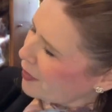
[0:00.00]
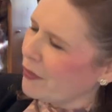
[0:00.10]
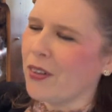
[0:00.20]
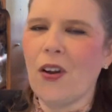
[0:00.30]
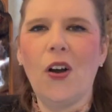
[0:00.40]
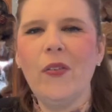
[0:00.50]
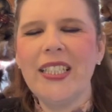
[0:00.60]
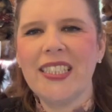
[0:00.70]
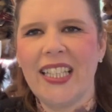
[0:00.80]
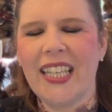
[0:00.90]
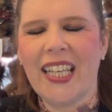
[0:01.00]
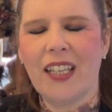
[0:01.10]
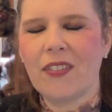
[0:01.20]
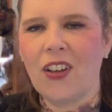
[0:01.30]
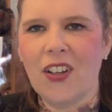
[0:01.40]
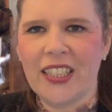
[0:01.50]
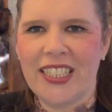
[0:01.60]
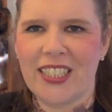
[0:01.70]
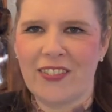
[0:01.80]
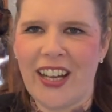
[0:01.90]
You're always thinking of all
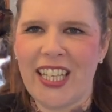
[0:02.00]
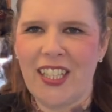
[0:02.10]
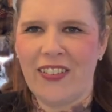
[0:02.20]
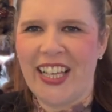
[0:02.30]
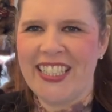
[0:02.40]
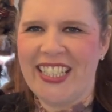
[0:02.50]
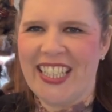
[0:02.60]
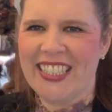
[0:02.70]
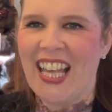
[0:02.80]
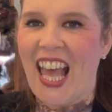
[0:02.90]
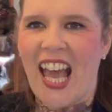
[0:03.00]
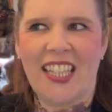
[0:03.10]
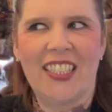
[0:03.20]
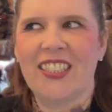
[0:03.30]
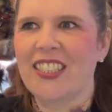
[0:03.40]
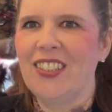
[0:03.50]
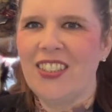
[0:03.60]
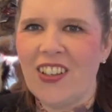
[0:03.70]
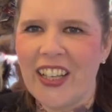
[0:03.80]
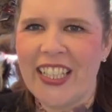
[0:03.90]
these great new ideas, and there's just
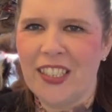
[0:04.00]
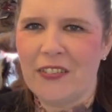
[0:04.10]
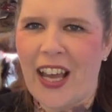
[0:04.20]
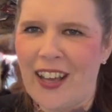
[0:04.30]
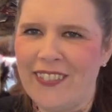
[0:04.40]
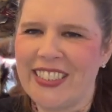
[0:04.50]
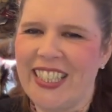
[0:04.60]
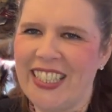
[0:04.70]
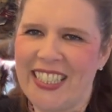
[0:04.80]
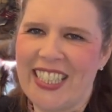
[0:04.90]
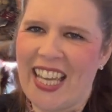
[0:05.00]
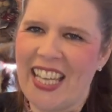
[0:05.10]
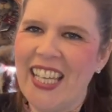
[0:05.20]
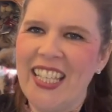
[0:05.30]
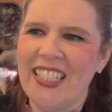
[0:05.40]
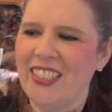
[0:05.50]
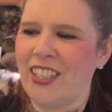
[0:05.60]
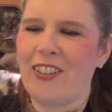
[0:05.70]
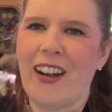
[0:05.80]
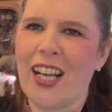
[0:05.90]
not enough hours in the day to
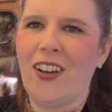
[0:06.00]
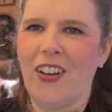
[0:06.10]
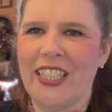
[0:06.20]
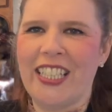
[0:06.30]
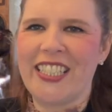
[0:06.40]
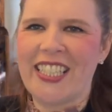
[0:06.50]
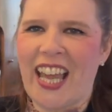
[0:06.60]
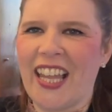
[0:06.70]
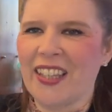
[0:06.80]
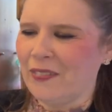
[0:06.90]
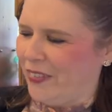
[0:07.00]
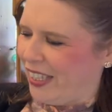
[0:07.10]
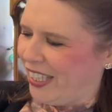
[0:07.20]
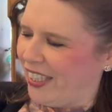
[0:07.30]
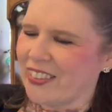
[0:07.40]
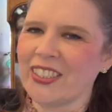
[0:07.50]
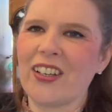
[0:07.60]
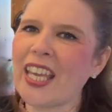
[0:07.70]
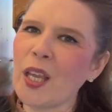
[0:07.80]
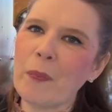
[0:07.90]
crack on and share them with you. So
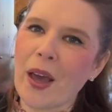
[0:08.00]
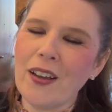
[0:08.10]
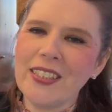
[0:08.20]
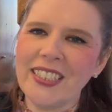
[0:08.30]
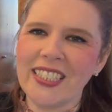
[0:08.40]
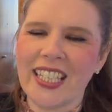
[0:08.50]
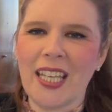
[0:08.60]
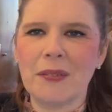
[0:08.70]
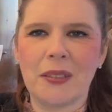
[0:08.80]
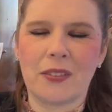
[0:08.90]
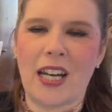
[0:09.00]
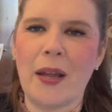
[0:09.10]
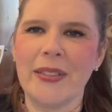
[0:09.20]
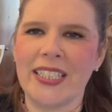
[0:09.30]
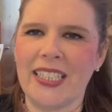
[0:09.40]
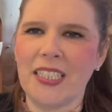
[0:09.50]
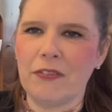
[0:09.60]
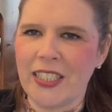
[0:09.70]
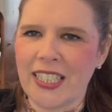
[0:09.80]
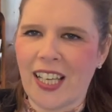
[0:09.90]
keep posted and keep subscribing to these
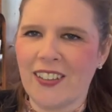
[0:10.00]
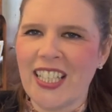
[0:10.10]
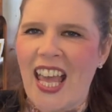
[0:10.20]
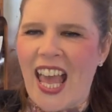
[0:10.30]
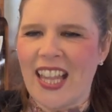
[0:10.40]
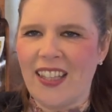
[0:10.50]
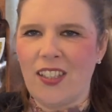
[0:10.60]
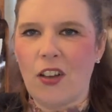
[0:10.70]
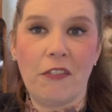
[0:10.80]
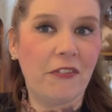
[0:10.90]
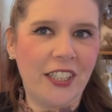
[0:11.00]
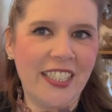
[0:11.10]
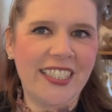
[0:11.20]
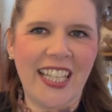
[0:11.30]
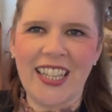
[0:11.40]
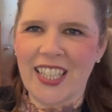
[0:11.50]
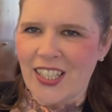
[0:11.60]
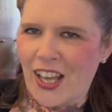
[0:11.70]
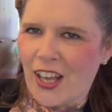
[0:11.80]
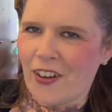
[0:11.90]
videos, and then you're first in the
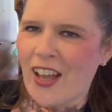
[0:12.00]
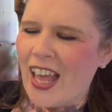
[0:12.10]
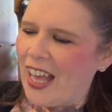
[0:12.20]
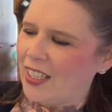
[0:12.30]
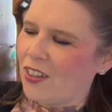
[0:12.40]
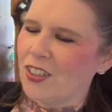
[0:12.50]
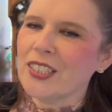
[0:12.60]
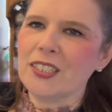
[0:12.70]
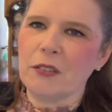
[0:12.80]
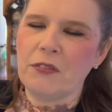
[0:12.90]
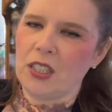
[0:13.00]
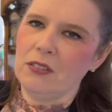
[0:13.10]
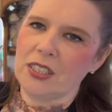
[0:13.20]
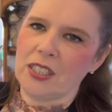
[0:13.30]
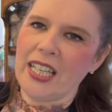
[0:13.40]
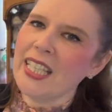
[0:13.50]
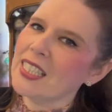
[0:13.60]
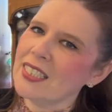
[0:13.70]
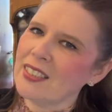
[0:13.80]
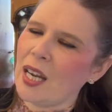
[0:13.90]
know. And also follow us on
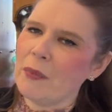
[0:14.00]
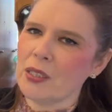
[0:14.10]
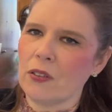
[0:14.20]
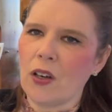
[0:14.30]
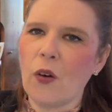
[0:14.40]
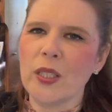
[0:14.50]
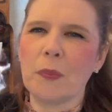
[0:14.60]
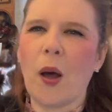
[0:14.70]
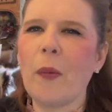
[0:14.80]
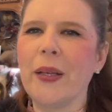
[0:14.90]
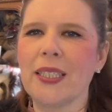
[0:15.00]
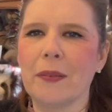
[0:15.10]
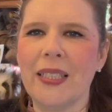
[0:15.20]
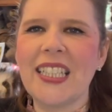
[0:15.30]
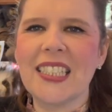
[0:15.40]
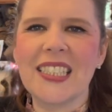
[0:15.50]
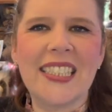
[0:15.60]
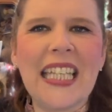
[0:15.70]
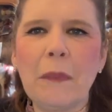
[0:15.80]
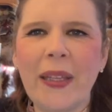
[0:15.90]
Instagram, as we're always popping some little
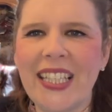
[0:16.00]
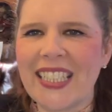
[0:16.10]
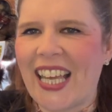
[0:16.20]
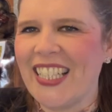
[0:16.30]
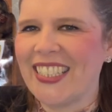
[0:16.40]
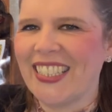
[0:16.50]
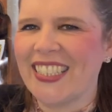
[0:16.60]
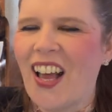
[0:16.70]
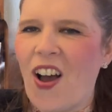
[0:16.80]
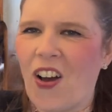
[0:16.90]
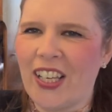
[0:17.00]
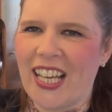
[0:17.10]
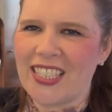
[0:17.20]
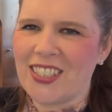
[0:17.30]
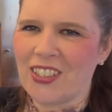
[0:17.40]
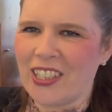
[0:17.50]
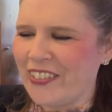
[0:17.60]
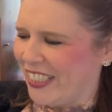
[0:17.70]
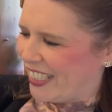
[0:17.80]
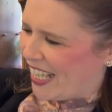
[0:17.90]
sneak peek tasters on our
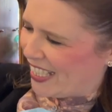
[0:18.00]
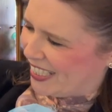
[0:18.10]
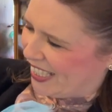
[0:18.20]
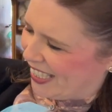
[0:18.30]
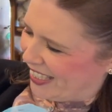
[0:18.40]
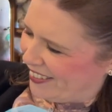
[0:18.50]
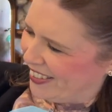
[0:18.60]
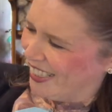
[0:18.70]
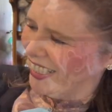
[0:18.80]
stories there too.